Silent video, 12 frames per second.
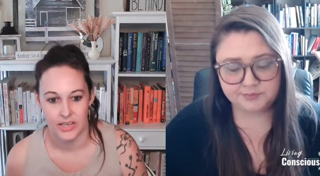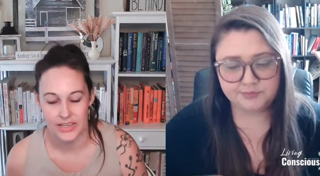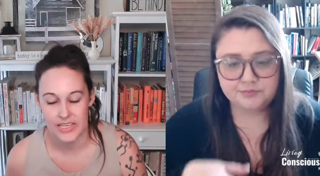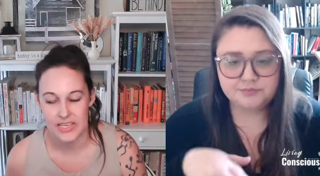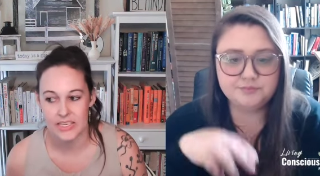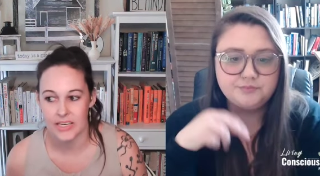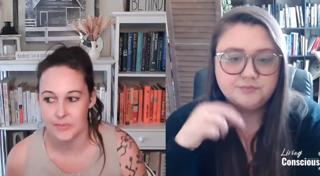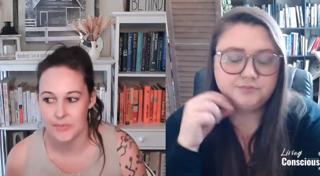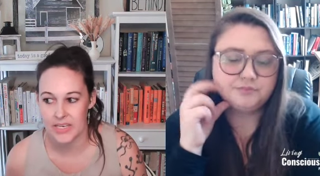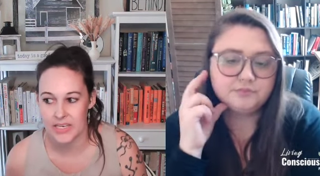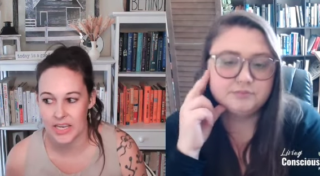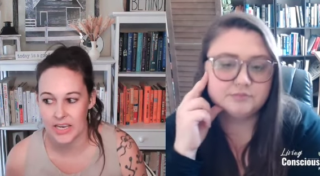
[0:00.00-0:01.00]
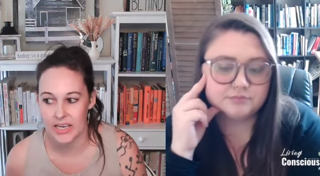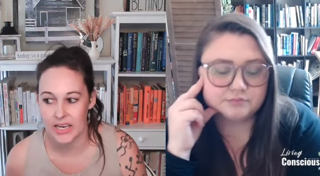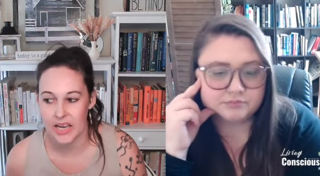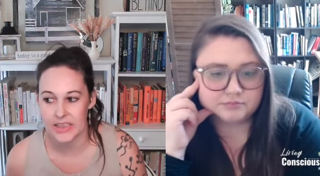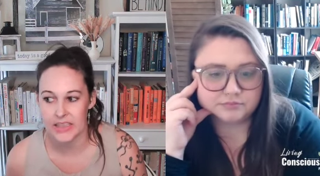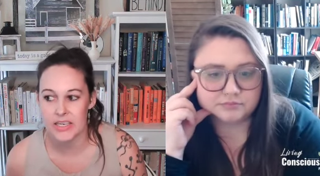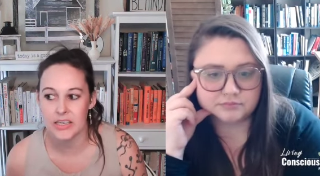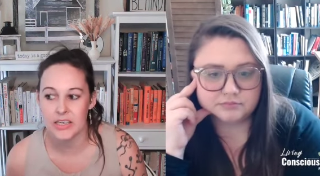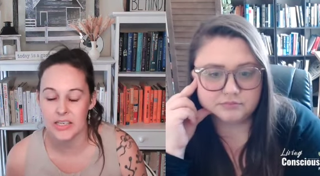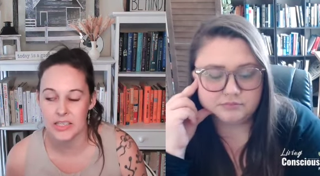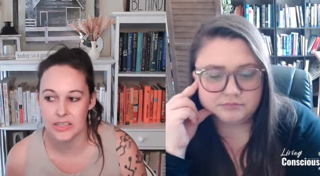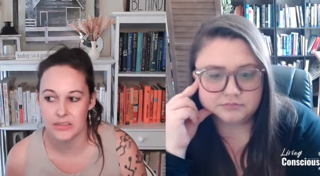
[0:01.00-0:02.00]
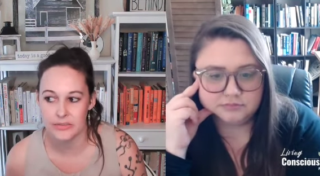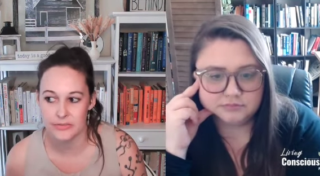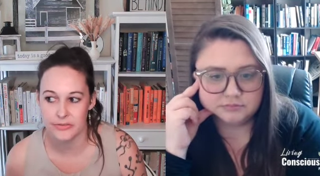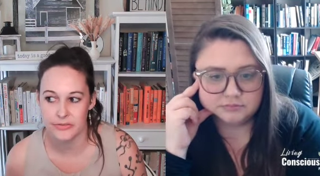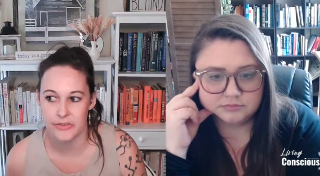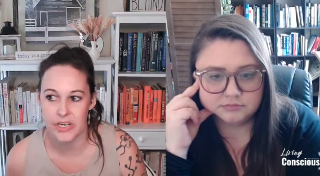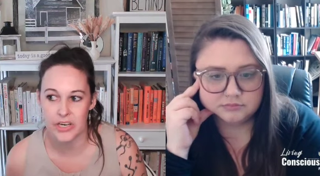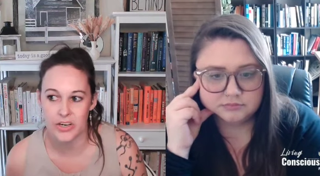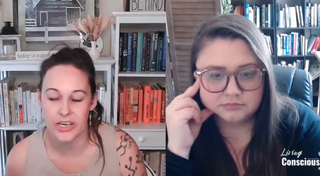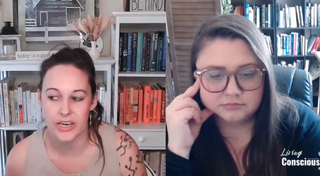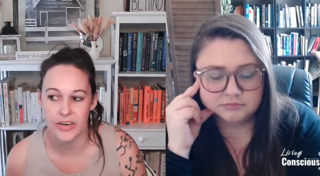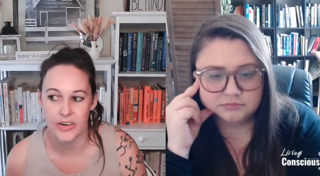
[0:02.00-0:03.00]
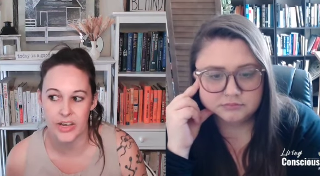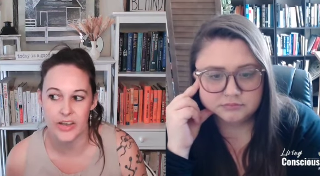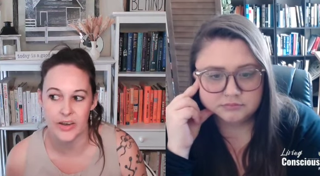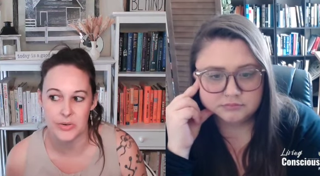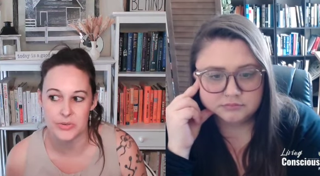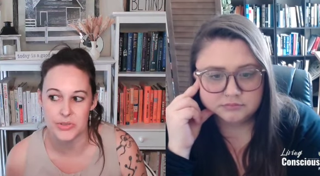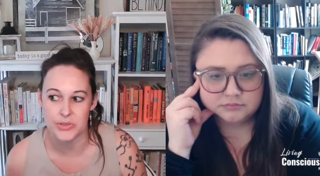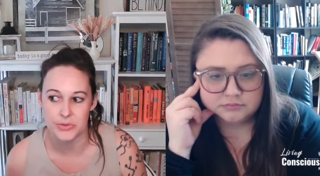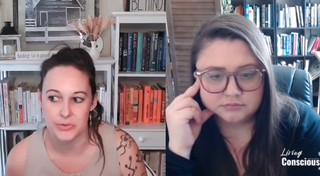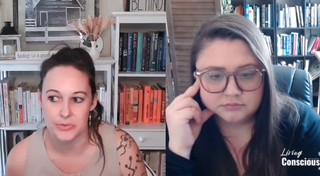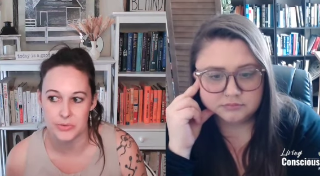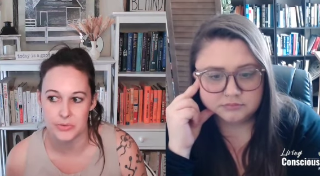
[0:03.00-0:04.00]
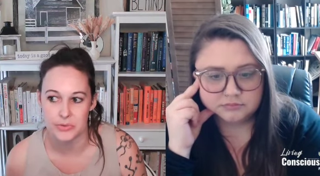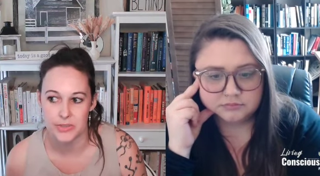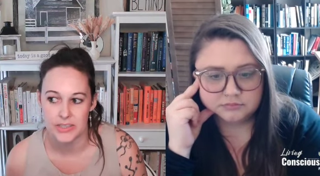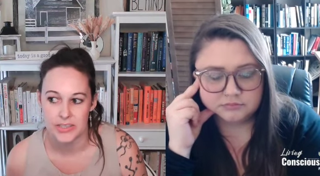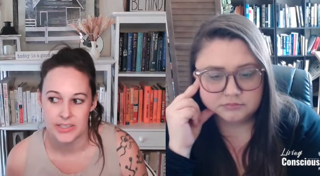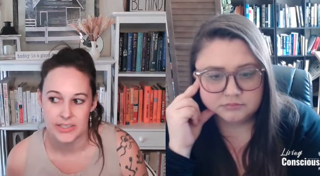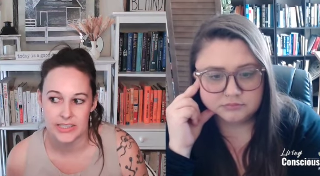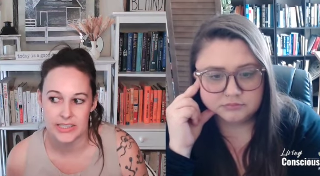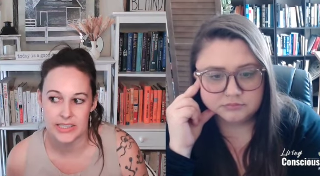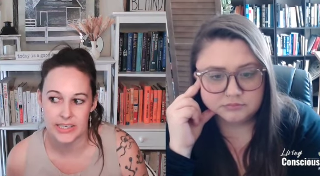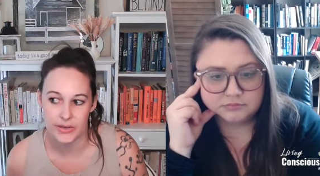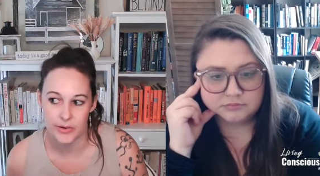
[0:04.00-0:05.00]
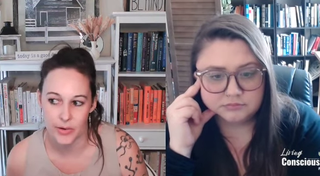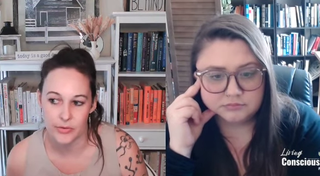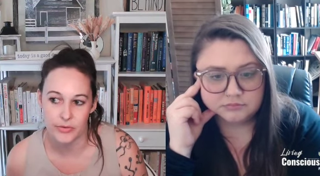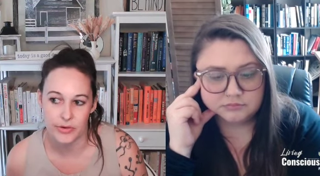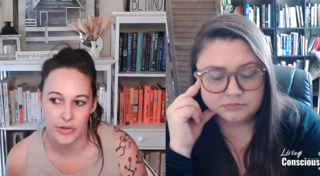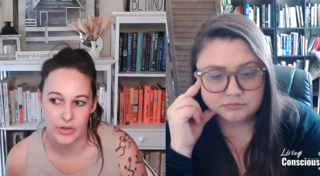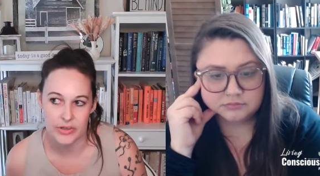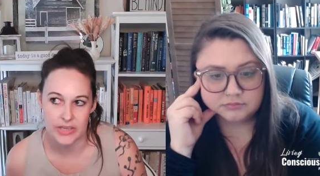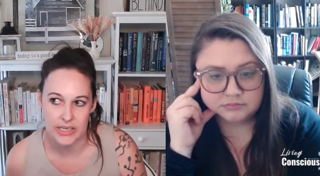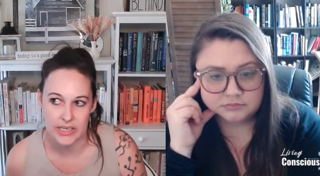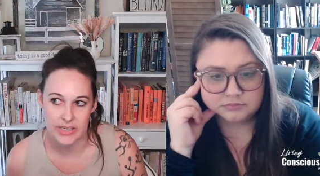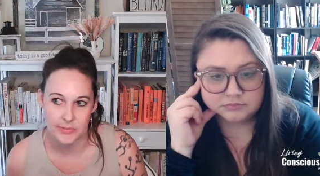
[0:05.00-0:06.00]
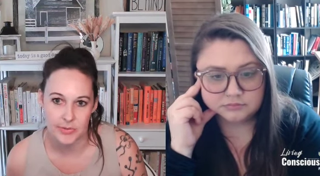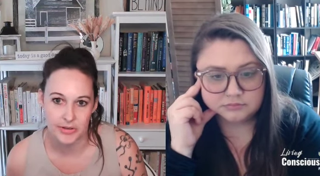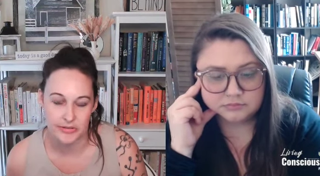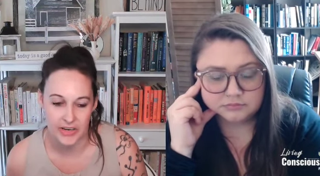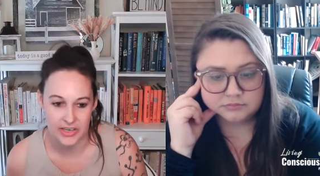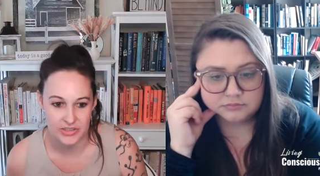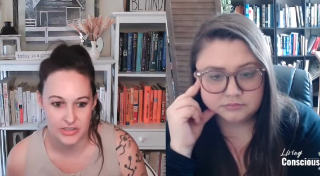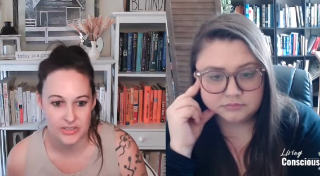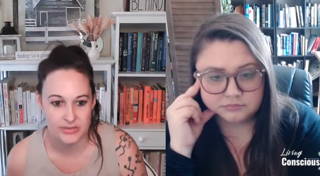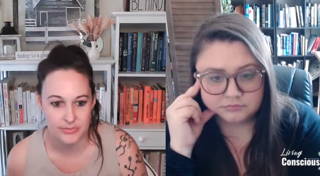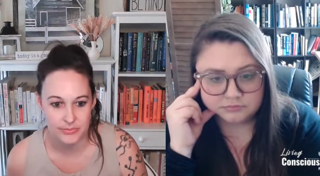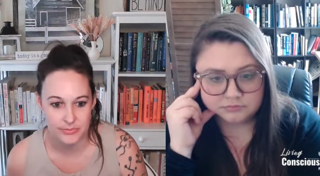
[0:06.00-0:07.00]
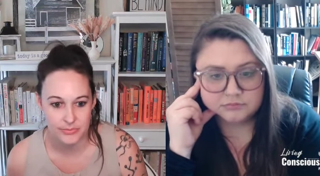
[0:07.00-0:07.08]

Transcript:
Speaker 1: I think, I mean, that, I think figuring out how to get over the perfection